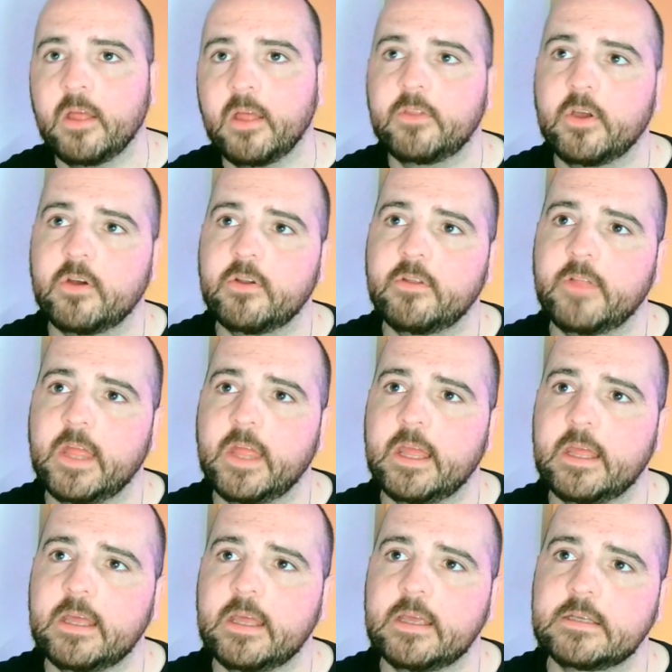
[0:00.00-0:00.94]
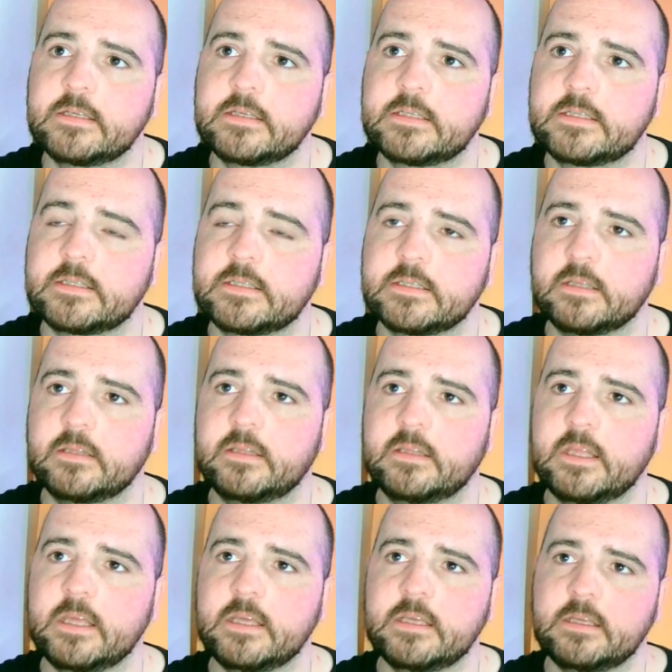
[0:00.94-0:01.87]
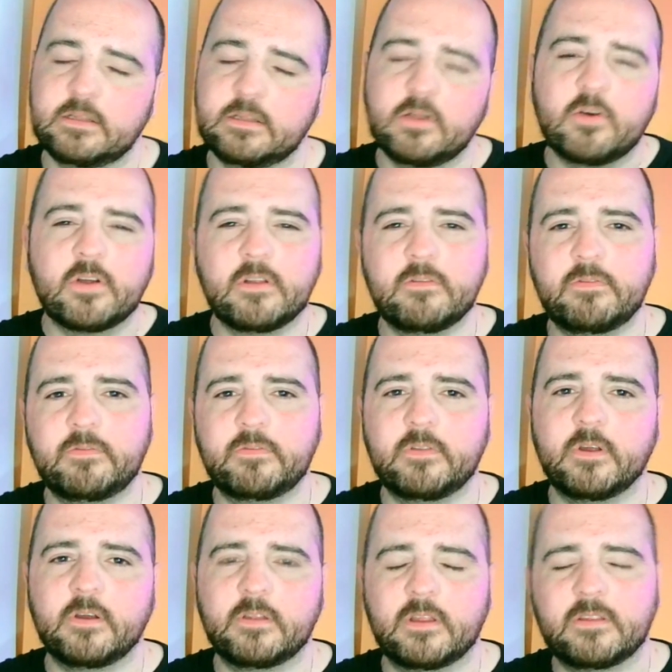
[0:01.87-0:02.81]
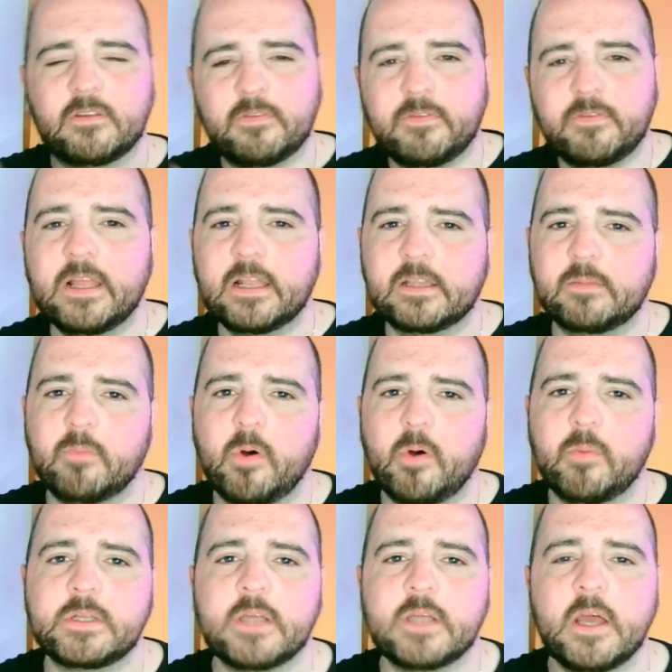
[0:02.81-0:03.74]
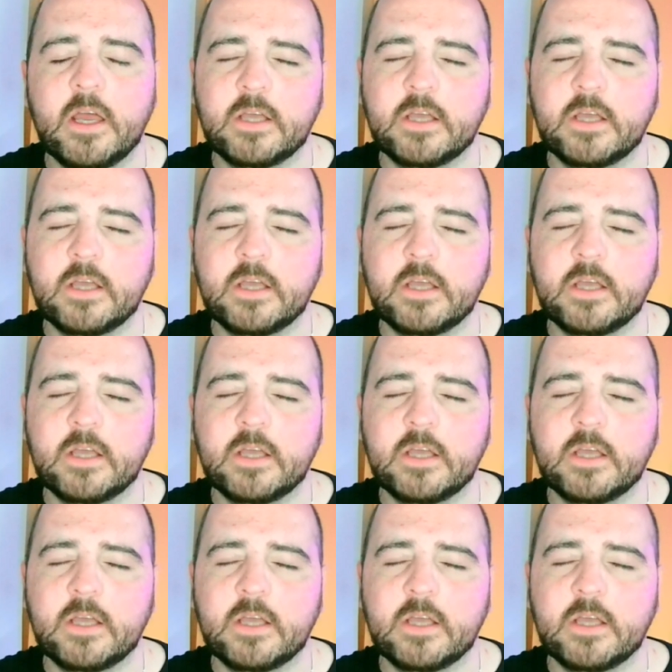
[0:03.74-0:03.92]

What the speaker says: The other thing is the the feel at the moment.